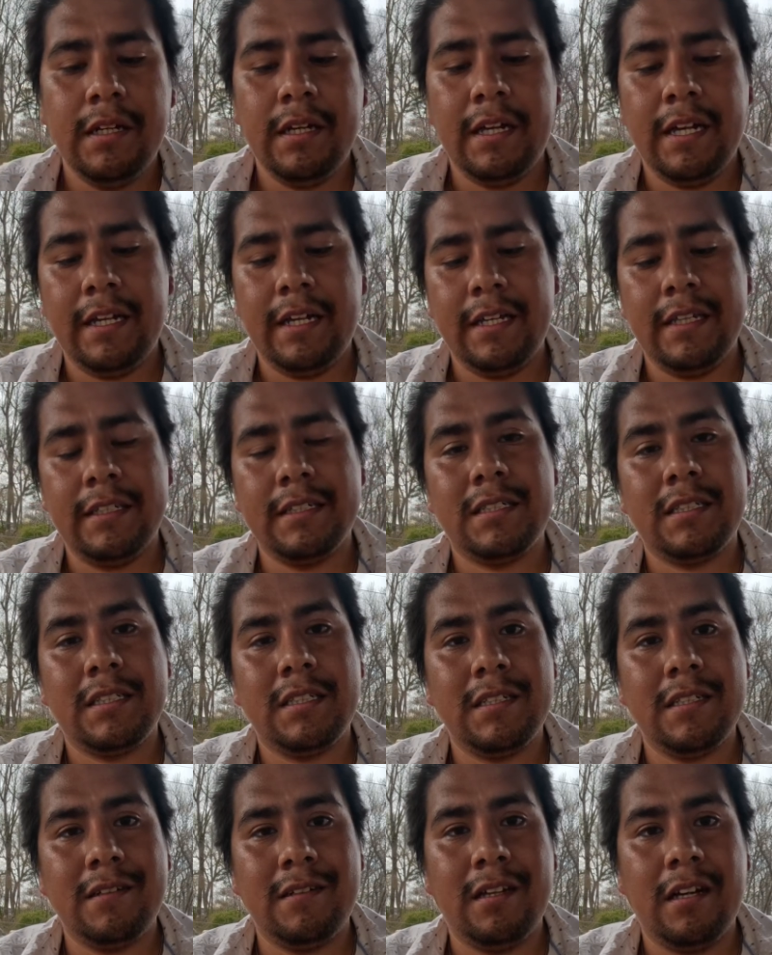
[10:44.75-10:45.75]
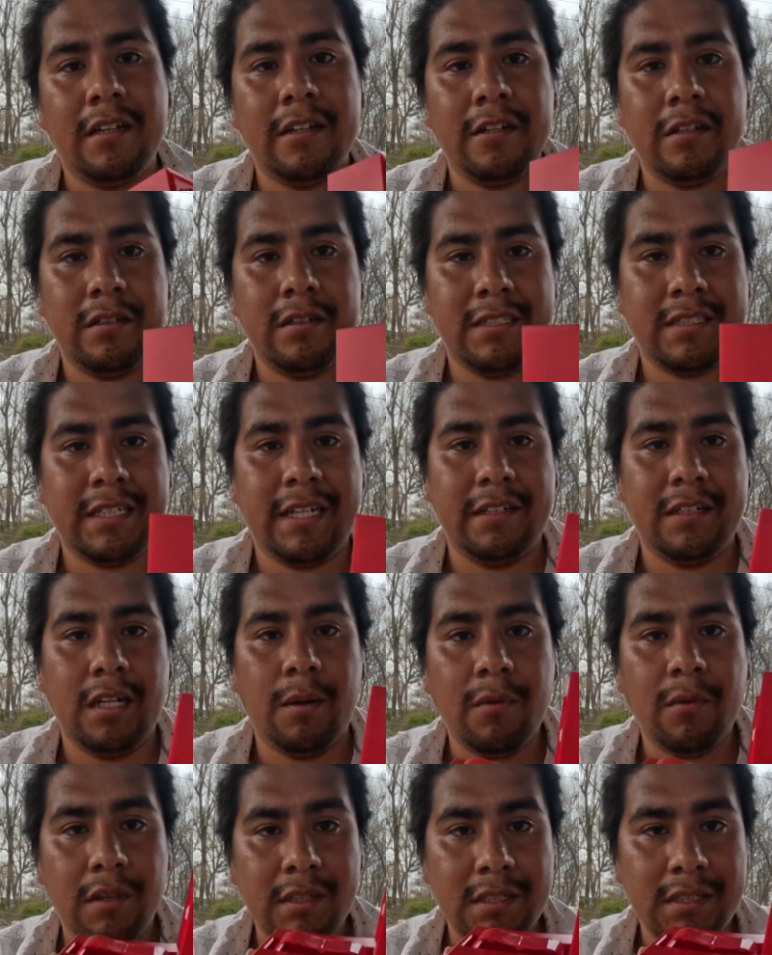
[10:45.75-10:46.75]
It's like
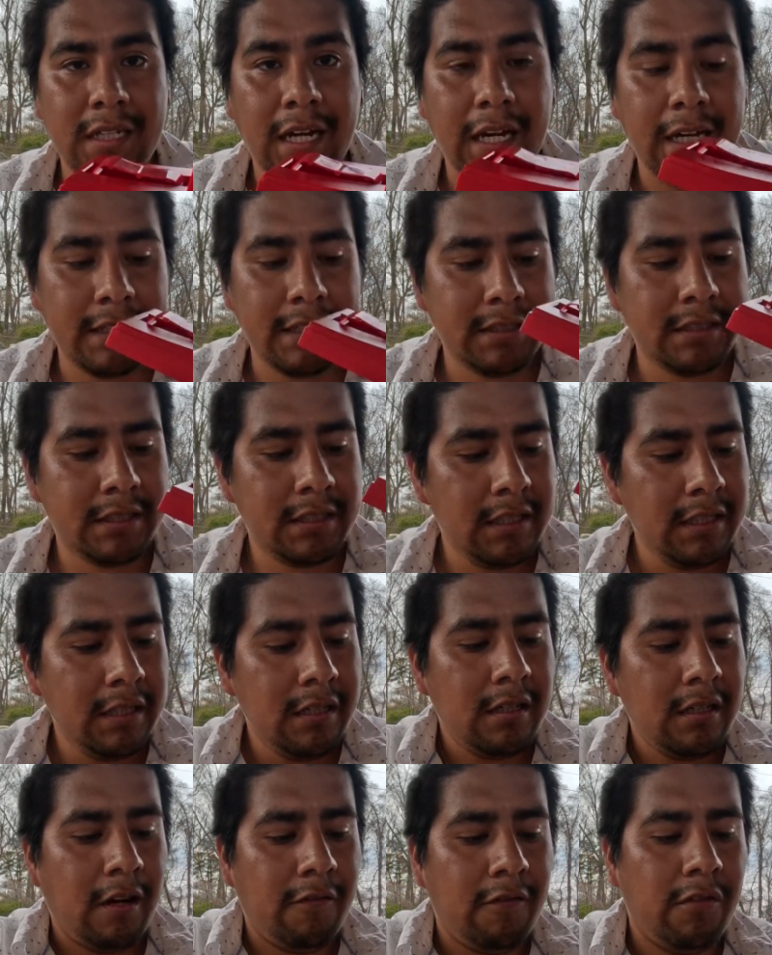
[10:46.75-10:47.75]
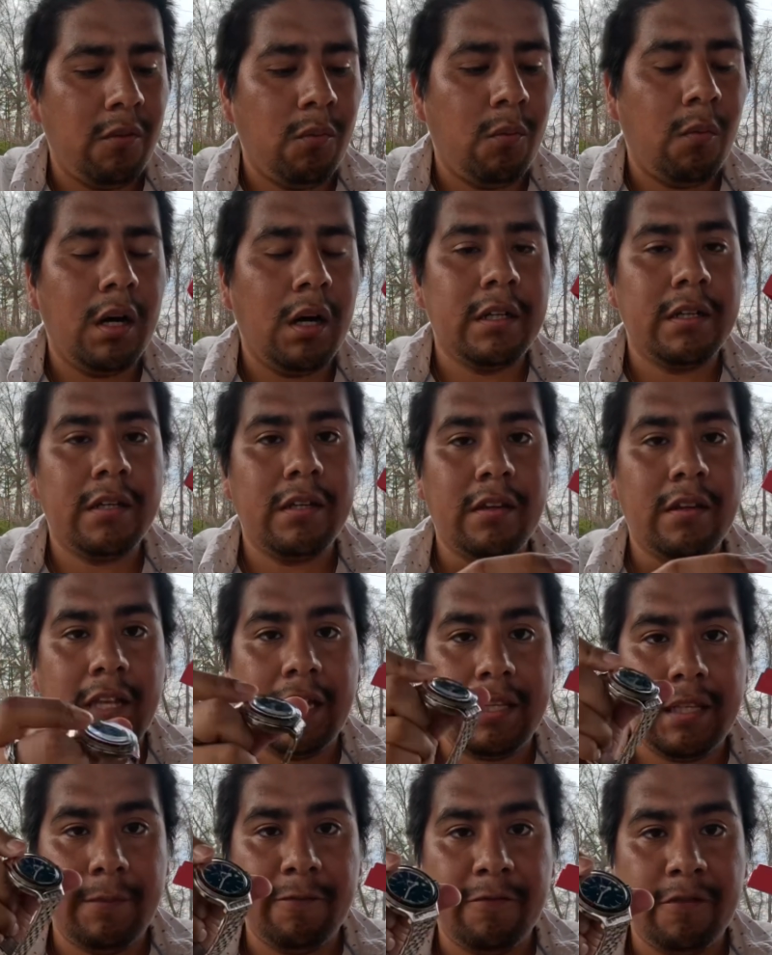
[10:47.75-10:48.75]
double the size of the one
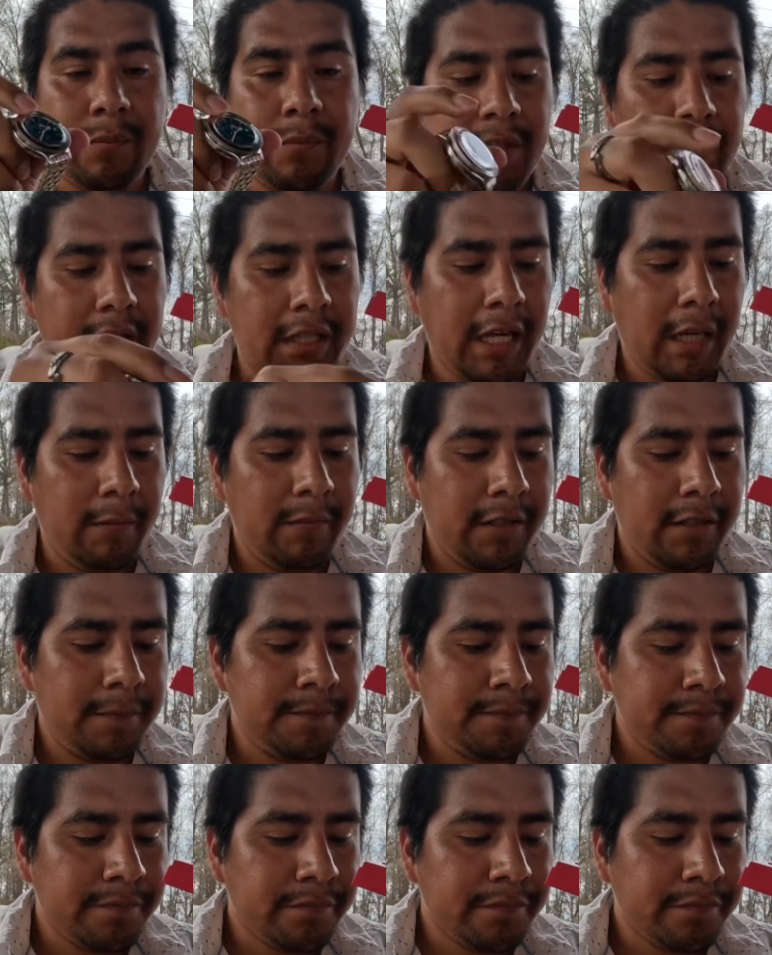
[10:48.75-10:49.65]
that the Amphibia came in.